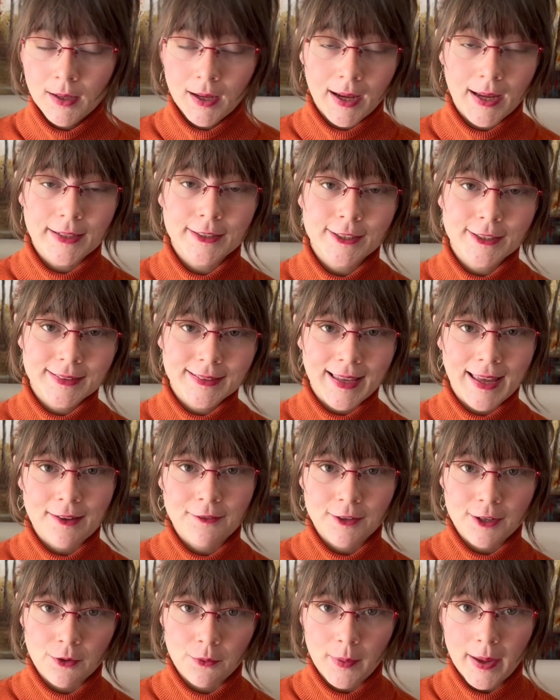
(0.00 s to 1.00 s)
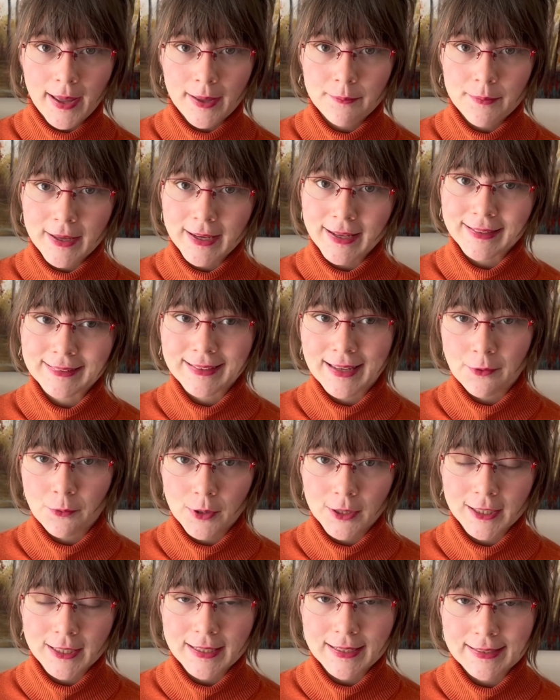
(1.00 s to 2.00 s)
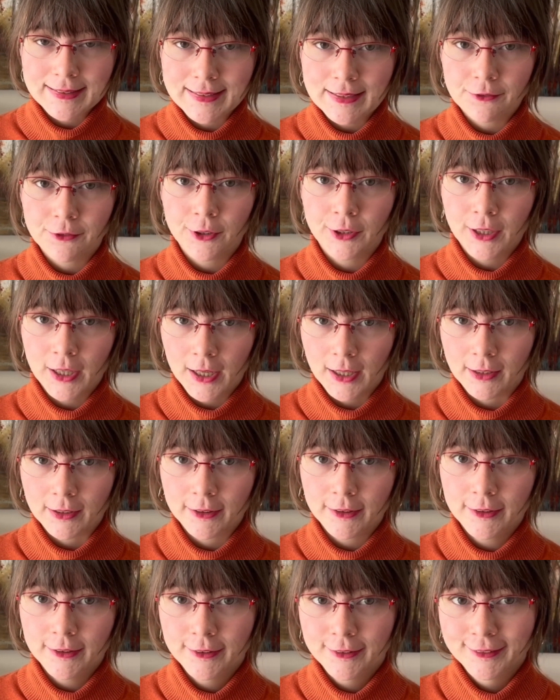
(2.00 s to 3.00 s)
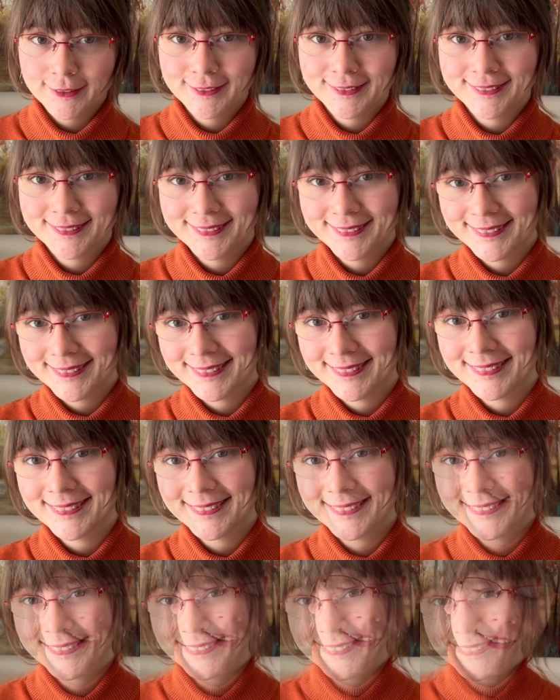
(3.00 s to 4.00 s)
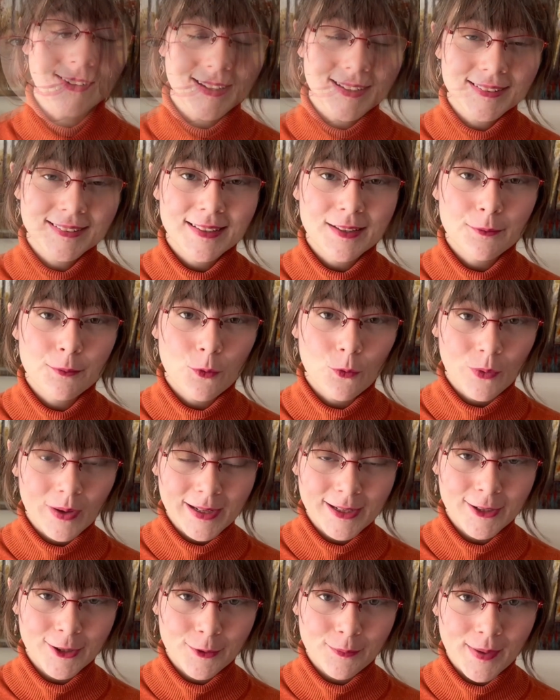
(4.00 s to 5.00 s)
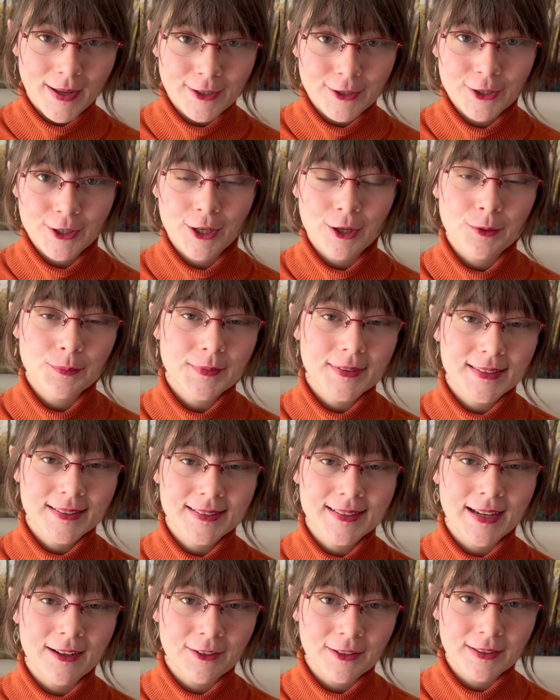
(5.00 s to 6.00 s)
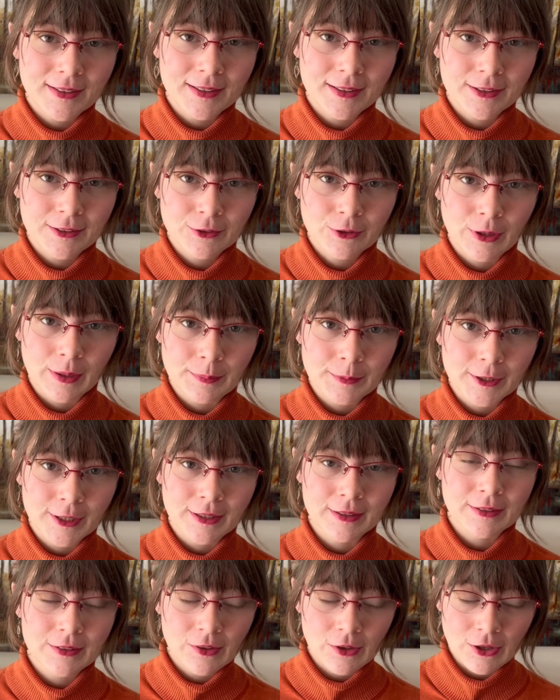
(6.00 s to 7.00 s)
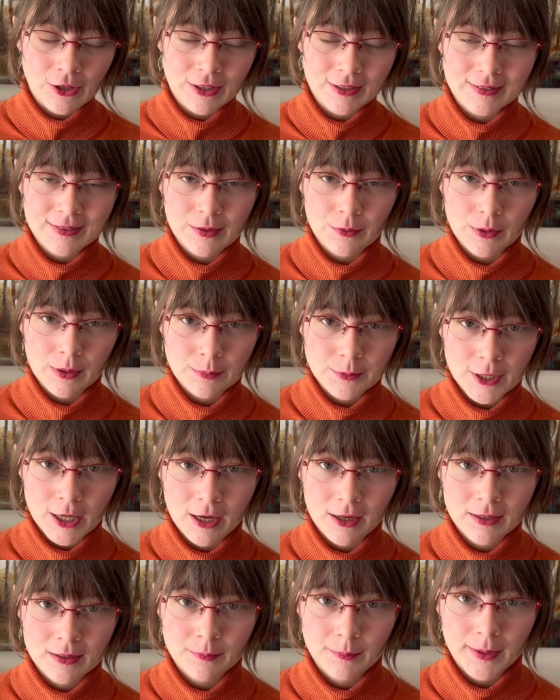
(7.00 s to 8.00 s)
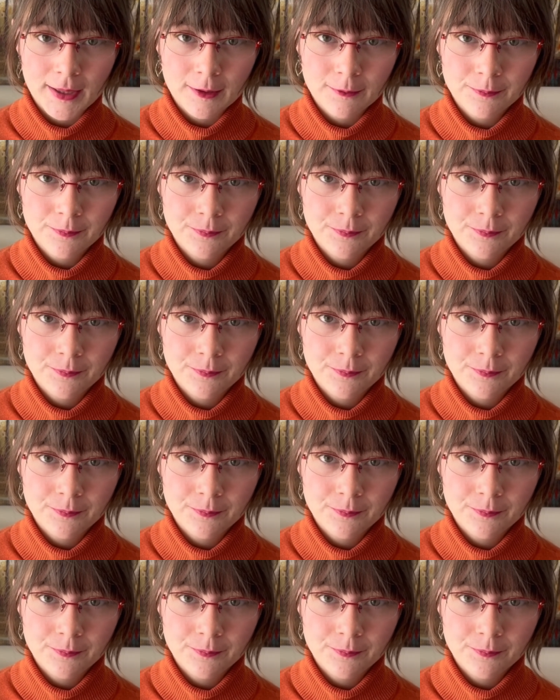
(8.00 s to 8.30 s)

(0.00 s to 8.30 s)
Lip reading: I just gave it away because I wanted a different color. I'll link some Whitner metronomes down in the description so you can see what I'm talking about.